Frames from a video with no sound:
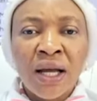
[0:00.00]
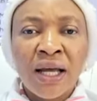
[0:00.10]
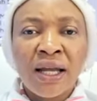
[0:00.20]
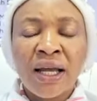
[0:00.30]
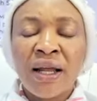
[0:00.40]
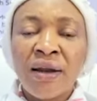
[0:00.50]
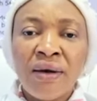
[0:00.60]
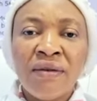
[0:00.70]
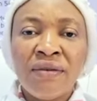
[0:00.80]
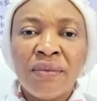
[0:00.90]
And I
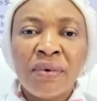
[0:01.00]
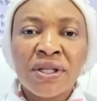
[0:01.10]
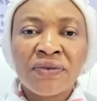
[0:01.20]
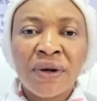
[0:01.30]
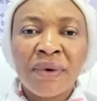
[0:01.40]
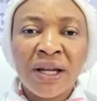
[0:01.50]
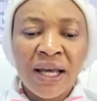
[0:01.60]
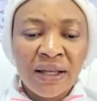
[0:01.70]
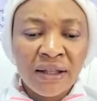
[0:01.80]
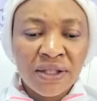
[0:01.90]
love you. Please, family,
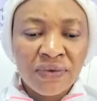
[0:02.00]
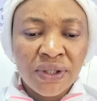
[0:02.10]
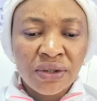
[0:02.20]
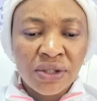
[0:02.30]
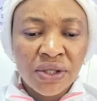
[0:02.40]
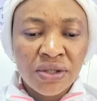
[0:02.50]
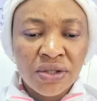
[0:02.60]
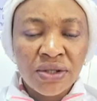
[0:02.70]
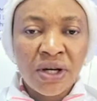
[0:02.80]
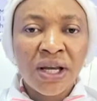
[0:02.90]
like this video. Share,
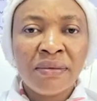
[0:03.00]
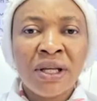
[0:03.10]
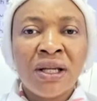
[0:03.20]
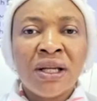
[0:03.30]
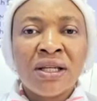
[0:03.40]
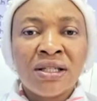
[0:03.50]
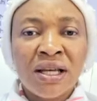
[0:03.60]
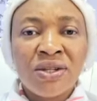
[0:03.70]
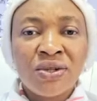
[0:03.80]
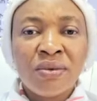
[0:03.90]
subscribe.
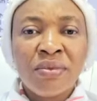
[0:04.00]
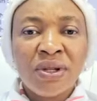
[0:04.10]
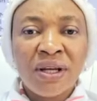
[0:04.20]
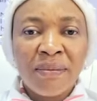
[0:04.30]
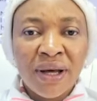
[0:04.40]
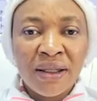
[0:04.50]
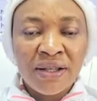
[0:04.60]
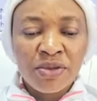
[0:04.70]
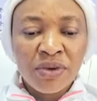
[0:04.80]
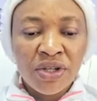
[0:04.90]
Tell somebody about
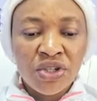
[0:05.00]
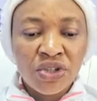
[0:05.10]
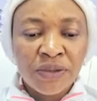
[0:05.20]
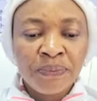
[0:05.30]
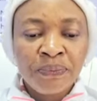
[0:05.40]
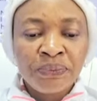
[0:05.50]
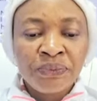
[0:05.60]
this ministry.